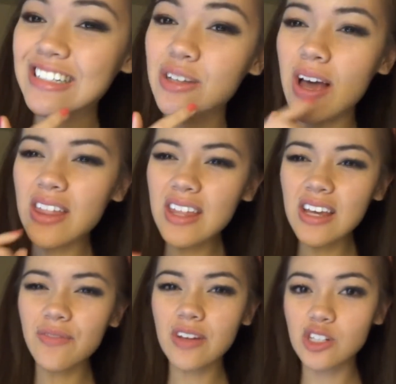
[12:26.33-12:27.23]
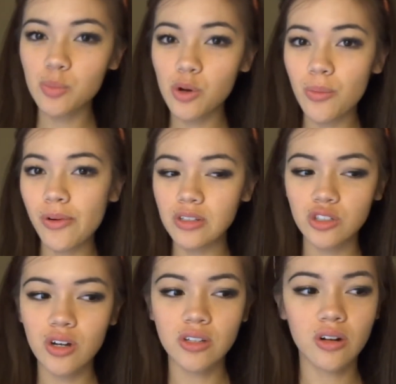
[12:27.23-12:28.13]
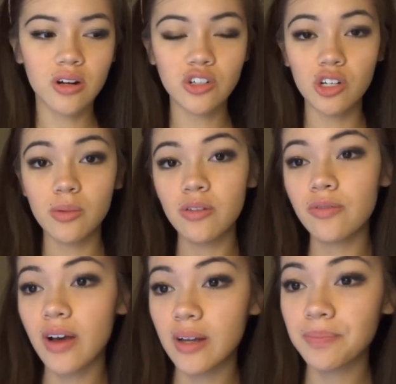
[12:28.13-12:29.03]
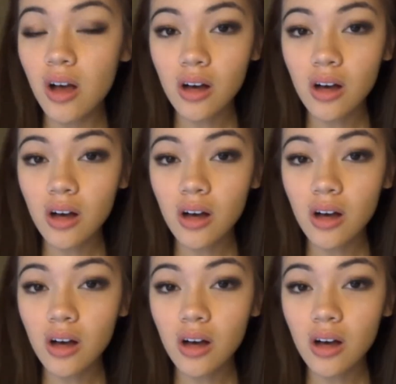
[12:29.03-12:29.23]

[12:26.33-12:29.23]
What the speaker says: So I think if I just put moisturizer on, it should be fine.